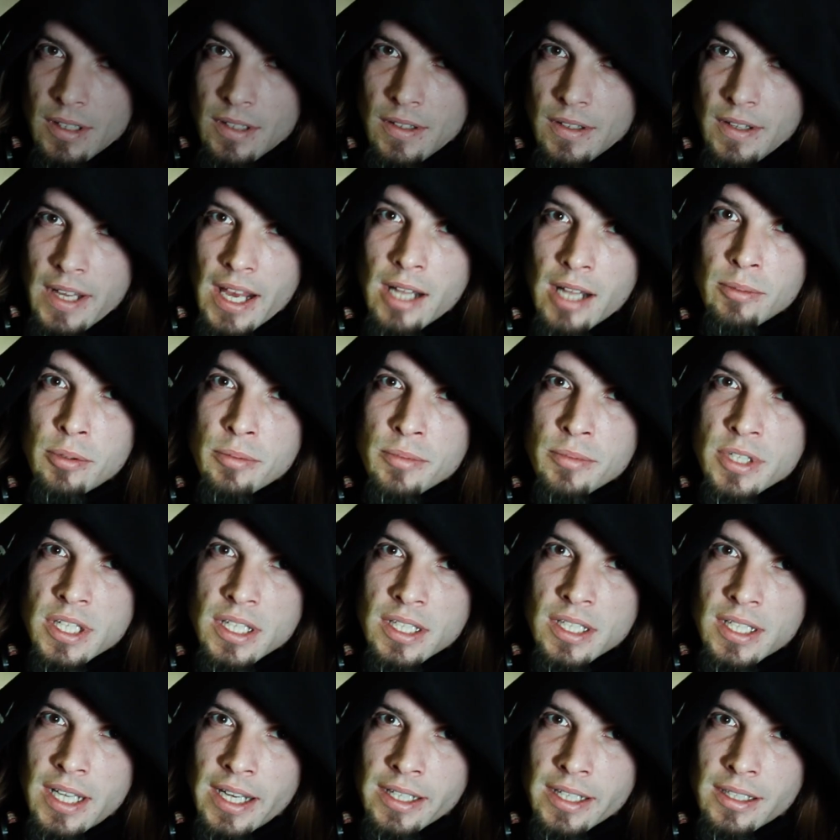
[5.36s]
The album is
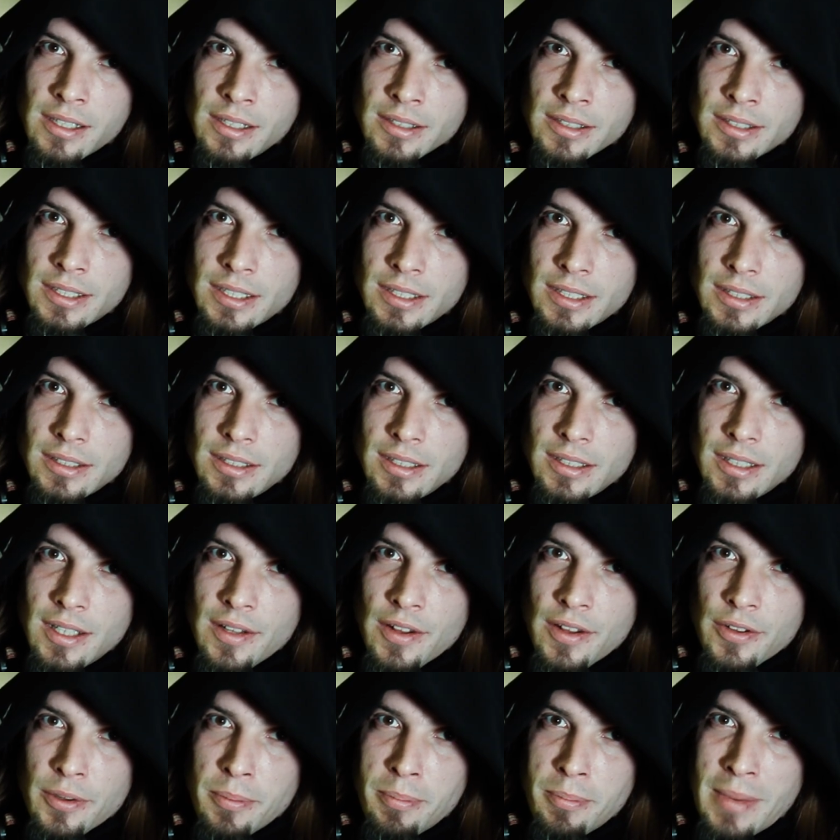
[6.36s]
entitled
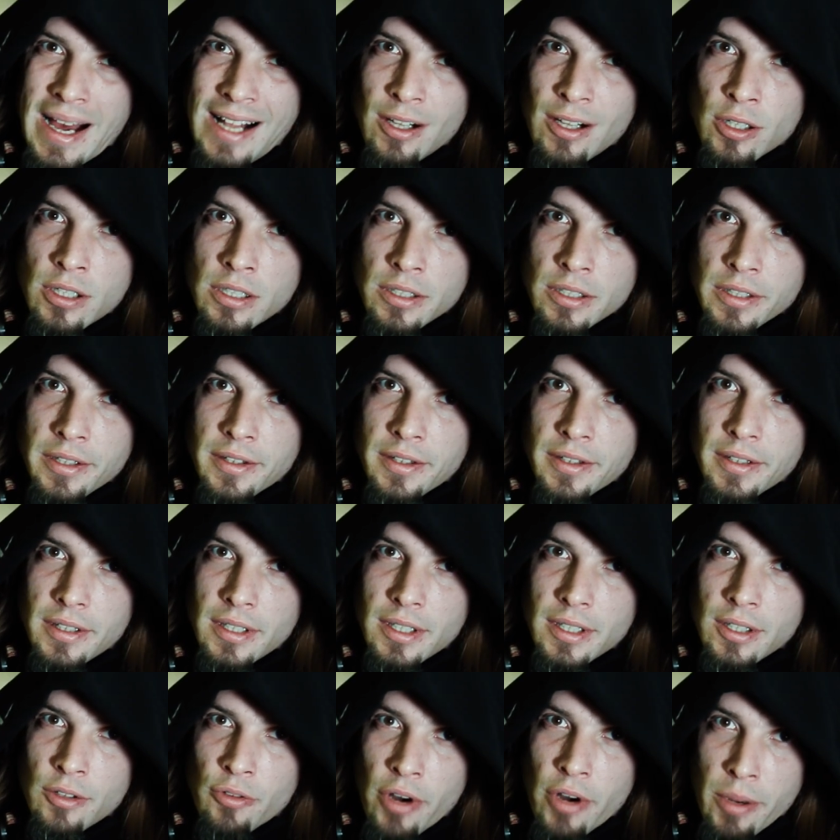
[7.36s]
The Malkuth
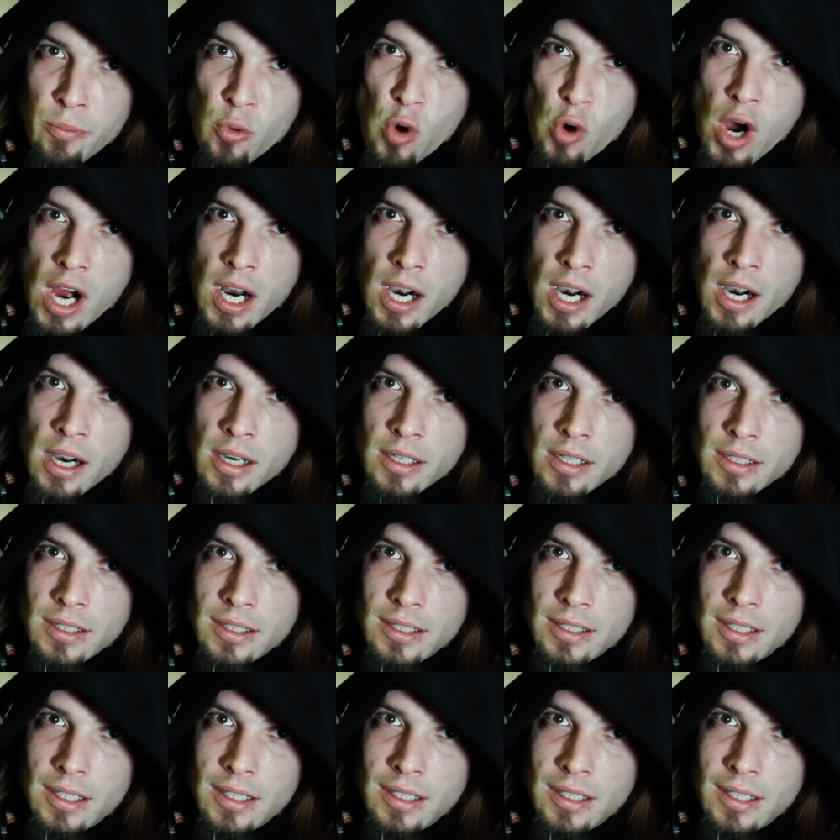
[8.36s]
Grimoire.
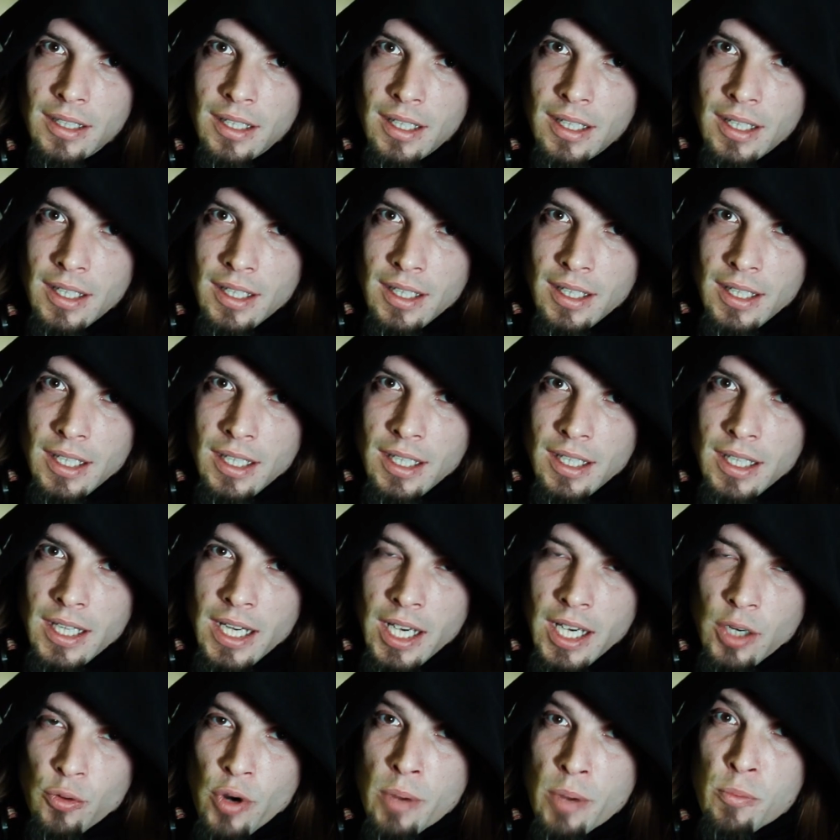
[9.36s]

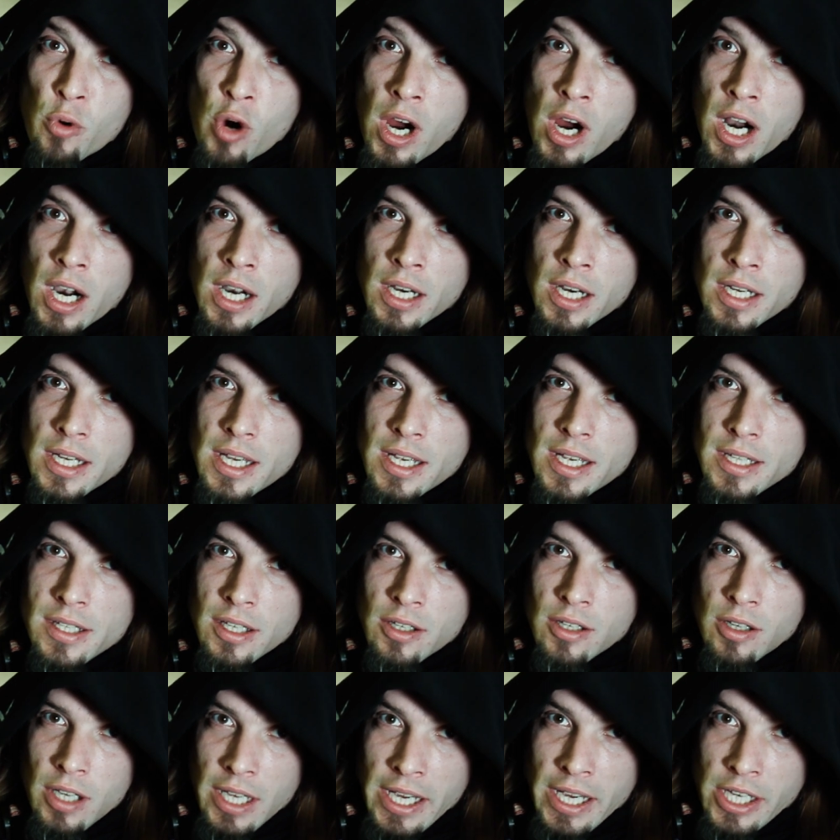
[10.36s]
A grimoire is
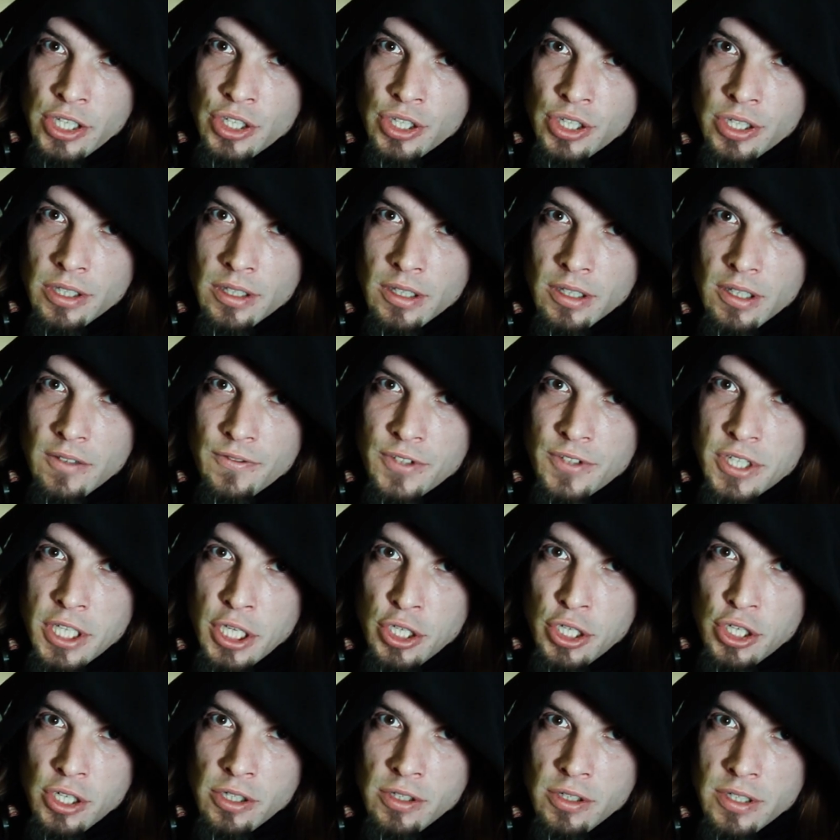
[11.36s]
a collection of
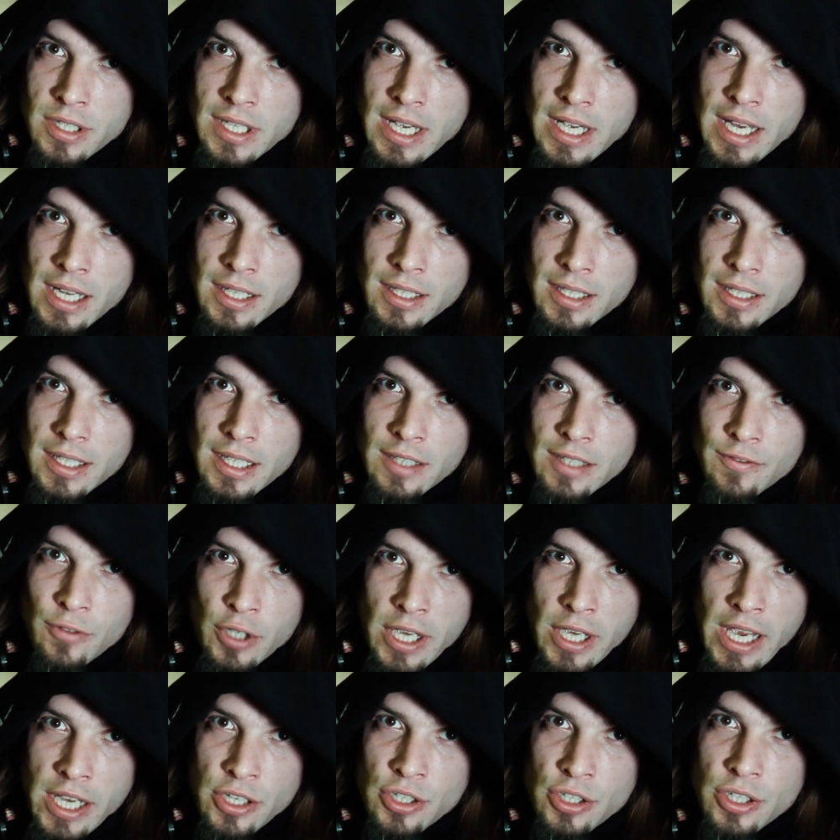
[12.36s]
sigils and
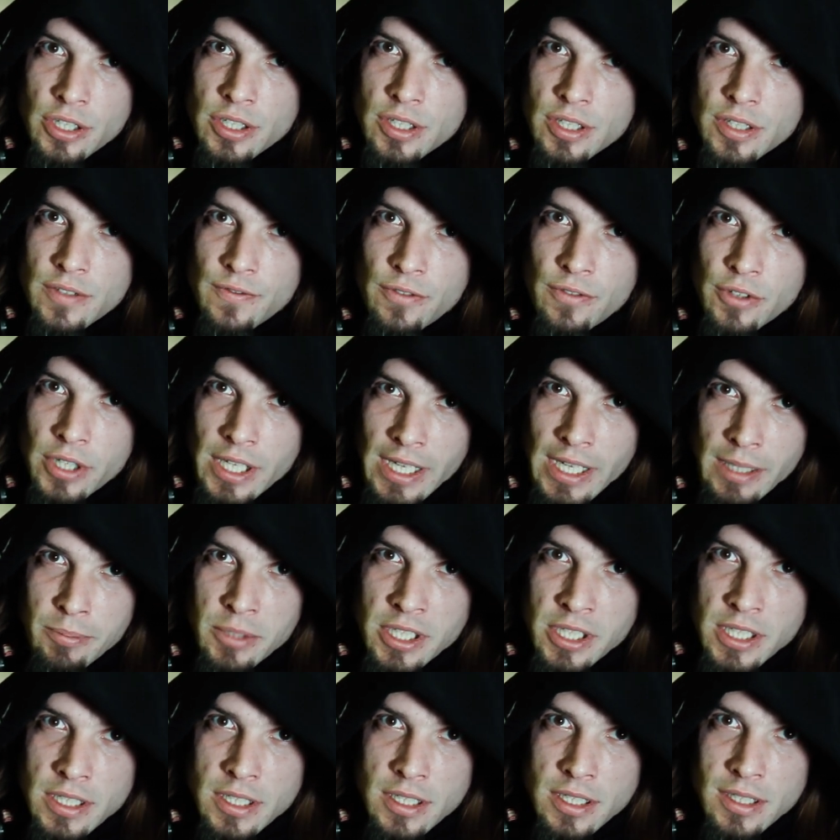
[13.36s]
invocations for
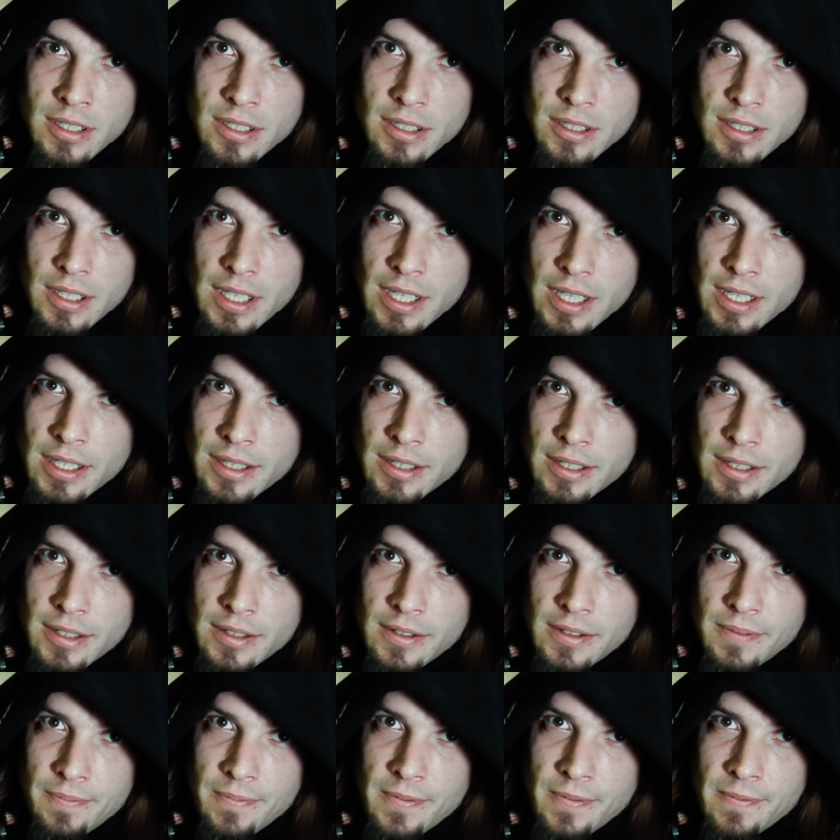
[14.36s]
demons,
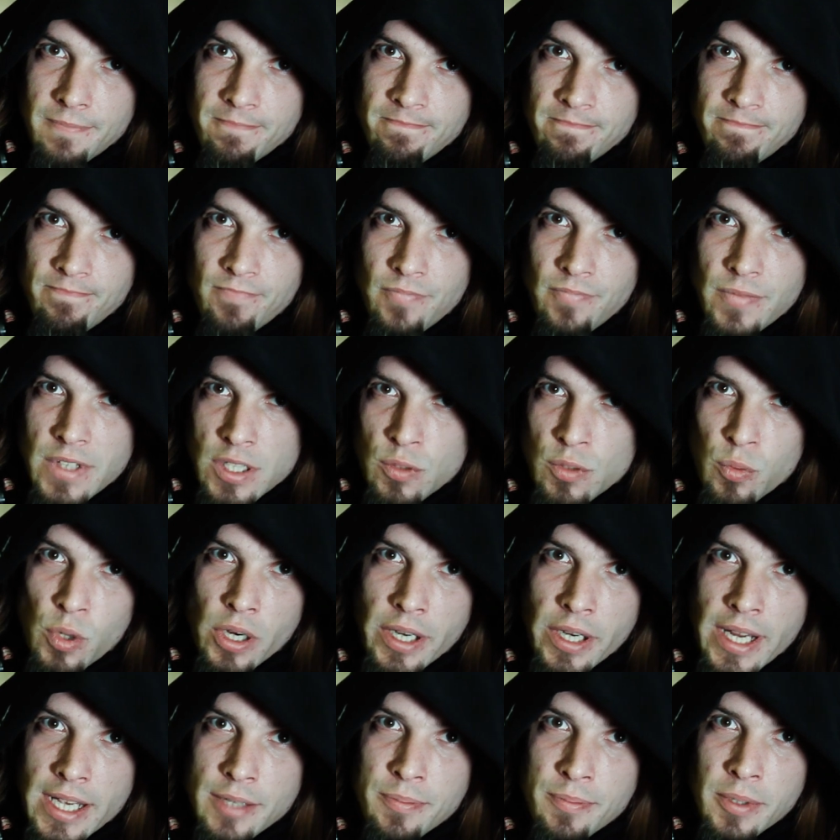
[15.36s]
and this
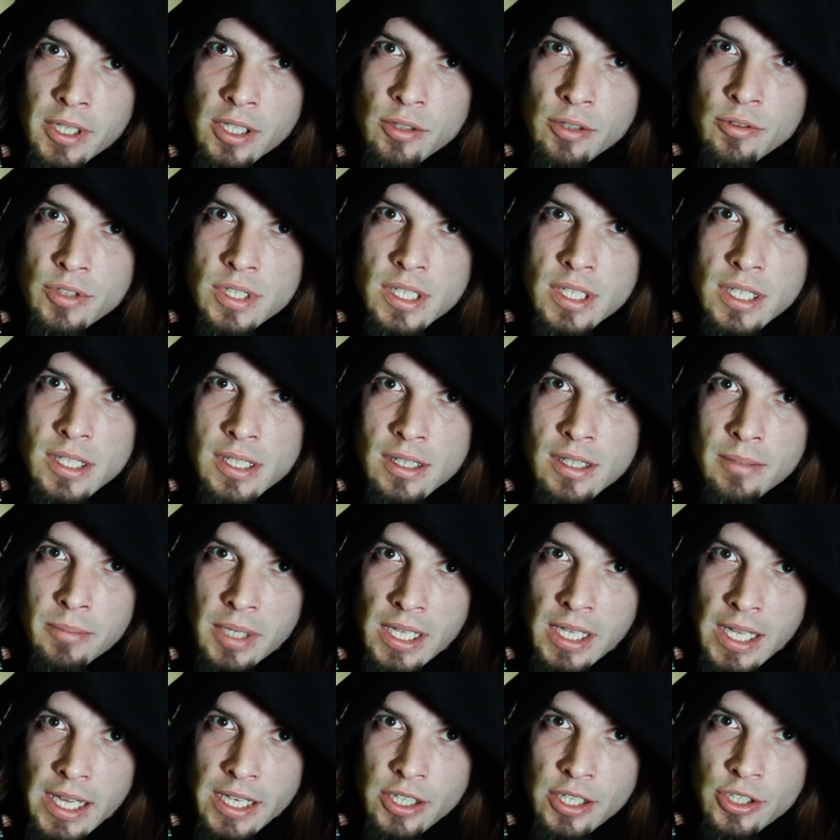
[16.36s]
word has been used since the
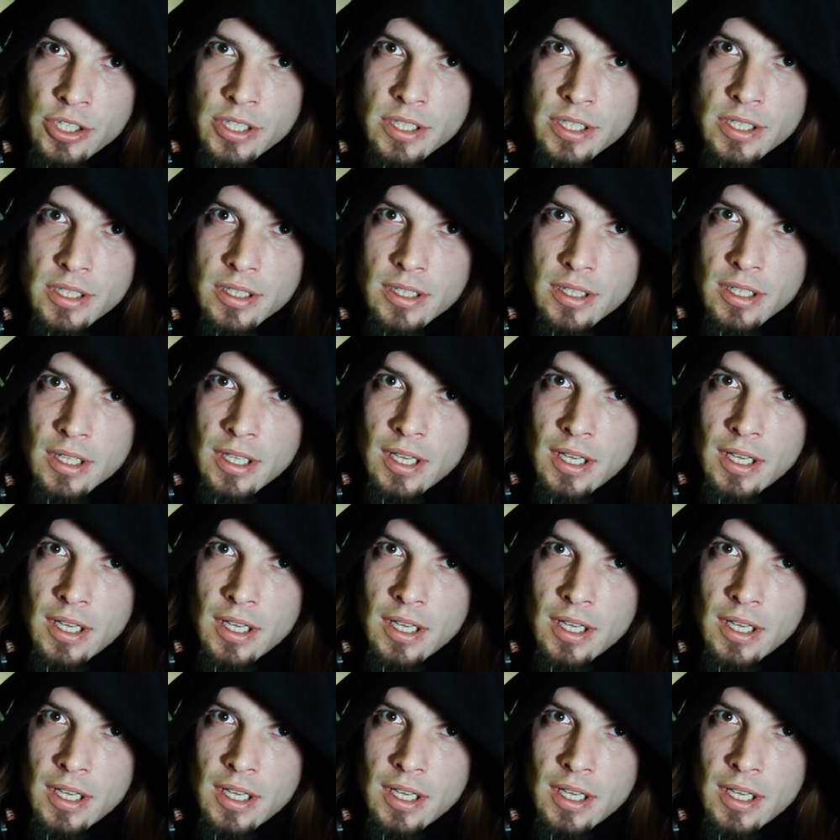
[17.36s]
Middle Ages